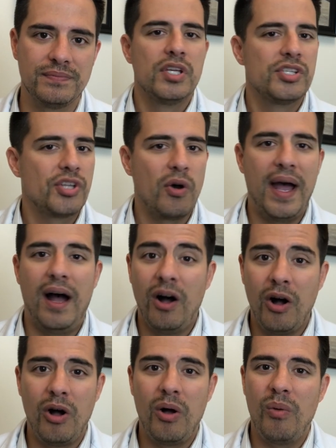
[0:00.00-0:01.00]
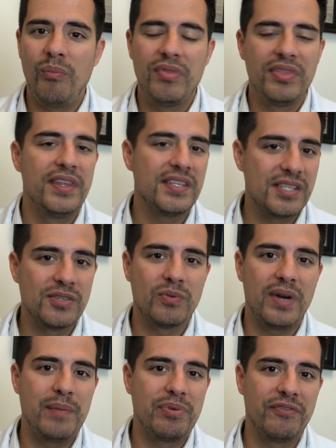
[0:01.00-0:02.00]
So at home, this is what
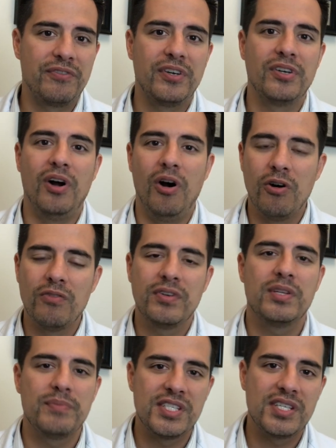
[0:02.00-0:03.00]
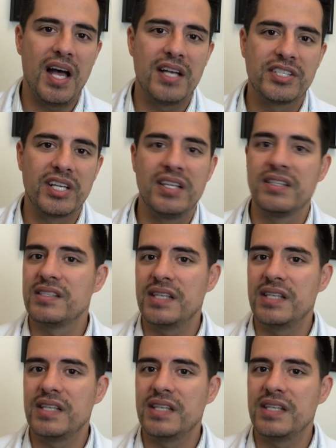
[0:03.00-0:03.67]
I prefer over the massage guns.